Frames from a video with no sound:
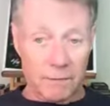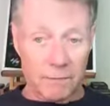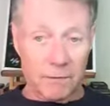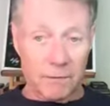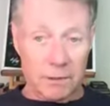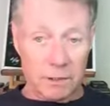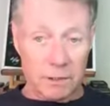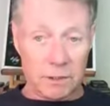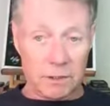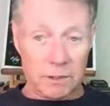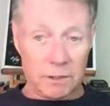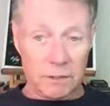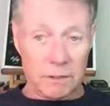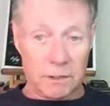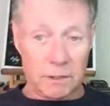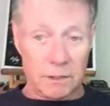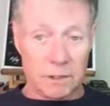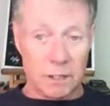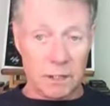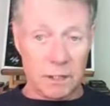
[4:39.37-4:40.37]
the
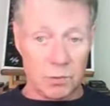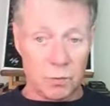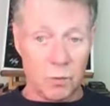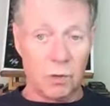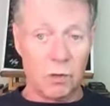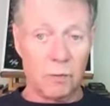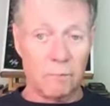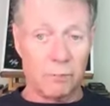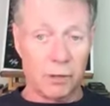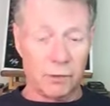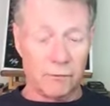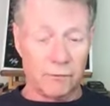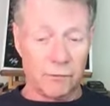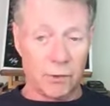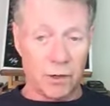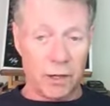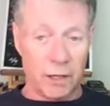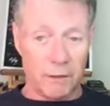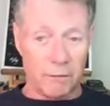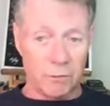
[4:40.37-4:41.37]
cells will
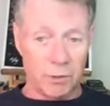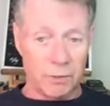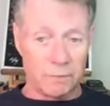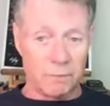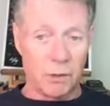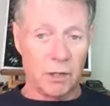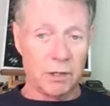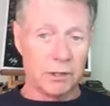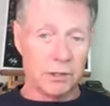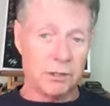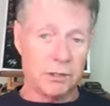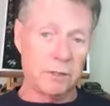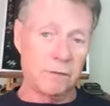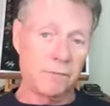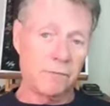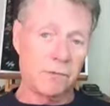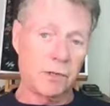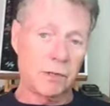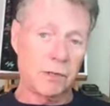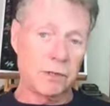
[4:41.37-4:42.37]
proliferate in response
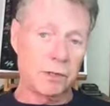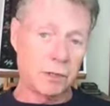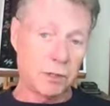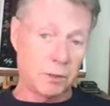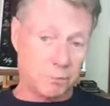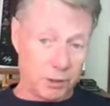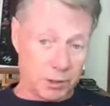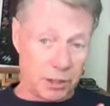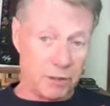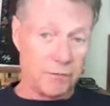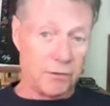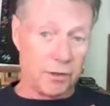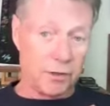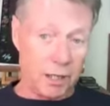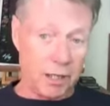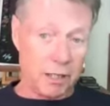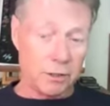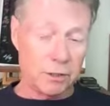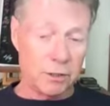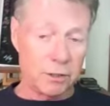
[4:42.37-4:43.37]
to these specific
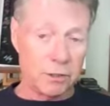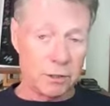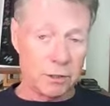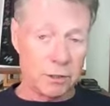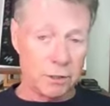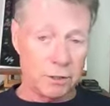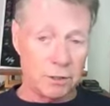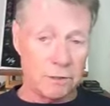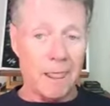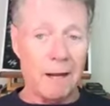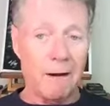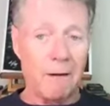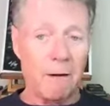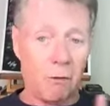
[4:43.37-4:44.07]
antigens,